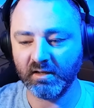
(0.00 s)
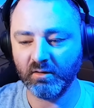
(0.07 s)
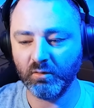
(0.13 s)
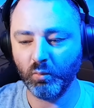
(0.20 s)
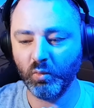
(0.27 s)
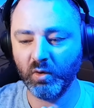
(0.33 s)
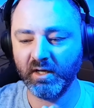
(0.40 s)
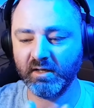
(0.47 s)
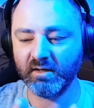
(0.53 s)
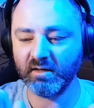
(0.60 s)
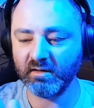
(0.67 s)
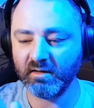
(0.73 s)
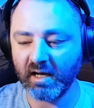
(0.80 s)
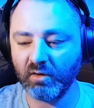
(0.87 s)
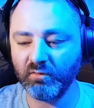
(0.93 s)
where
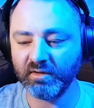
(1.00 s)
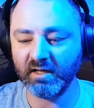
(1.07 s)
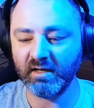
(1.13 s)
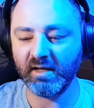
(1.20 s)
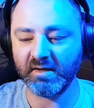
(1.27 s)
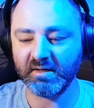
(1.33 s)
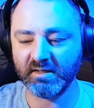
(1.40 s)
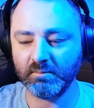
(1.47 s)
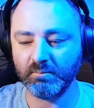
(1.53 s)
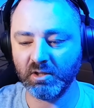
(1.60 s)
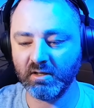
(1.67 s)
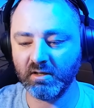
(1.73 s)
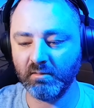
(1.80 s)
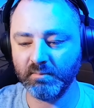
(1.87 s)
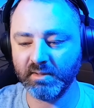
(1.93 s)
now the elastomer
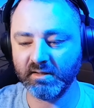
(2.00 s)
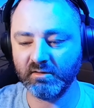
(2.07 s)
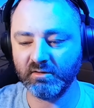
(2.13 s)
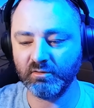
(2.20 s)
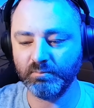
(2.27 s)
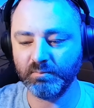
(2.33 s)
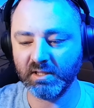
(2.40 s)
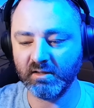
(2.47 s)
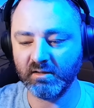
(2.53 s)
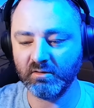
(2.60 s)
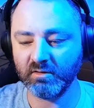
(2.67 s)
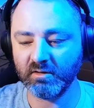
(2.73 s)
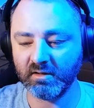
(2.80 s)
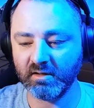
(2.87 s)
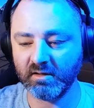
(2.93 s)
comes into play. Look
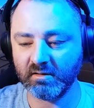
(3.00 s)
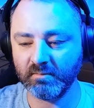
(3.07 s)
at that.